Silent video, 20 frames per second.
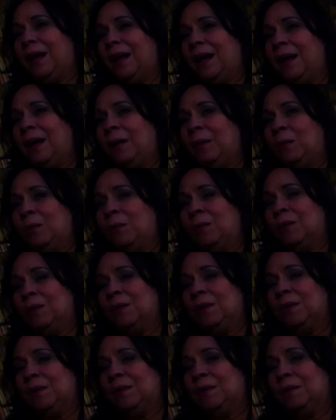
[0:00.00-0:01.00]

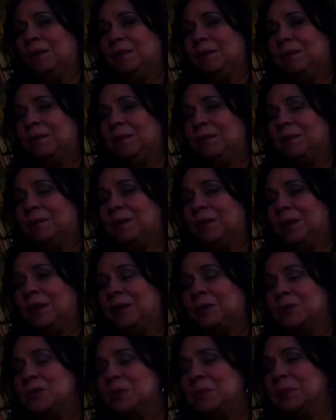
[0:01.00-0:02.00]
our uh,
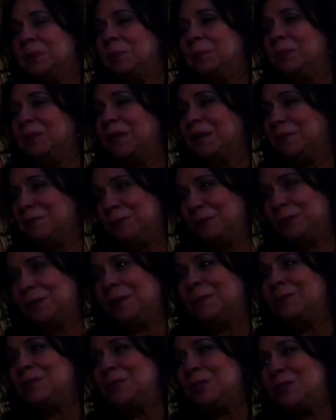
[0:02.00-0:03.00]
two people that, if you go
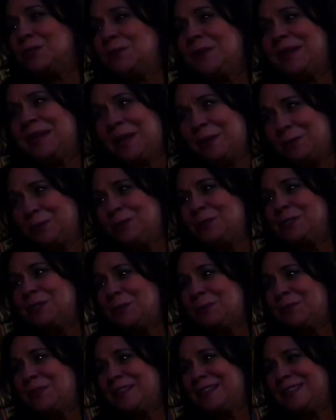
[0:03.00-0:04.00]
downstairs right now, they're
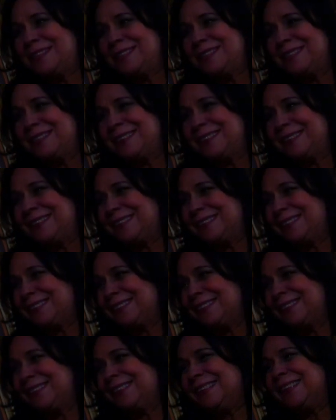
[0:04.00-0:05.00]
still with us
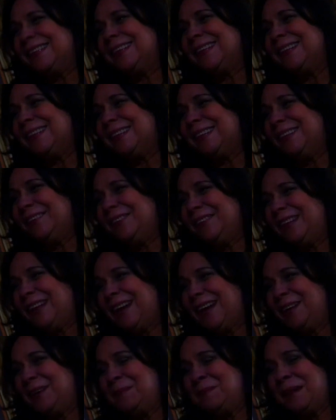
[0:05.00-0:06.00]
we
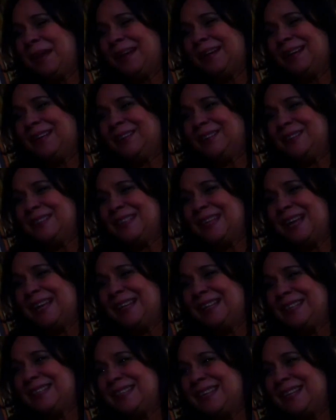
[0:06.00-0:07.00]
hired Maggie
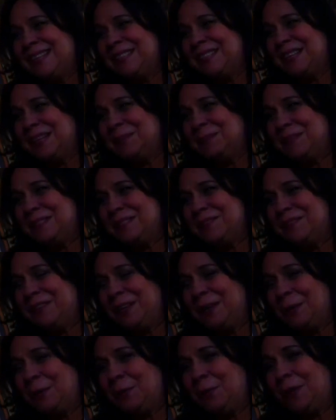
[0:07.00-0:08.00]
Gonzalez and James
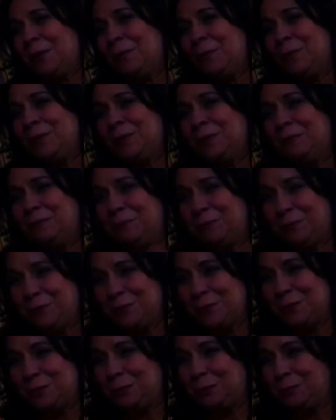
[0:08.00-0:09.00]
Figueroa were the
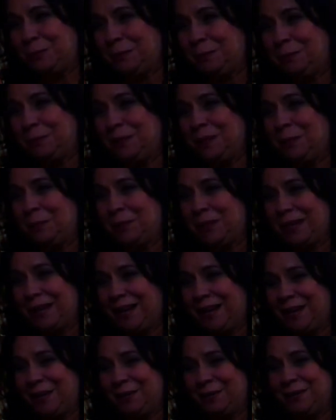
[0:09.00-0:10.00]
first two people that we
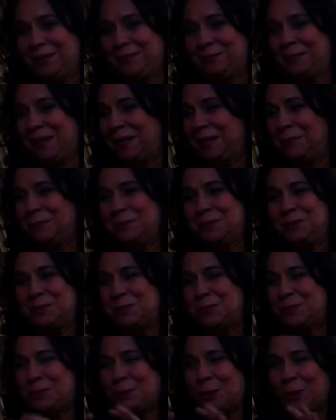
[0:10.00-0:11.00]
hired. Maggie was
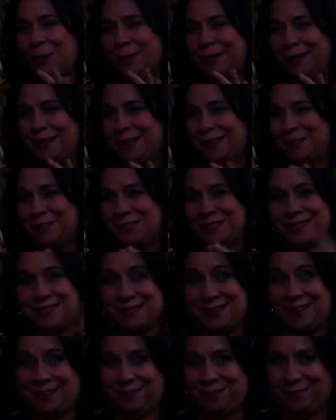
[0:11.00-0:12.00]
just starting and she's
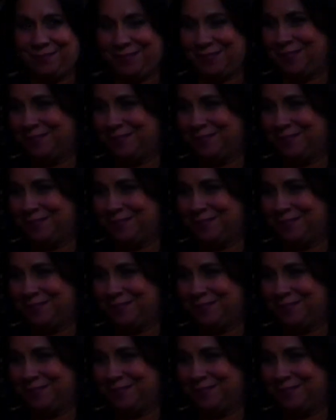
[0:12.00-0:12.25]
now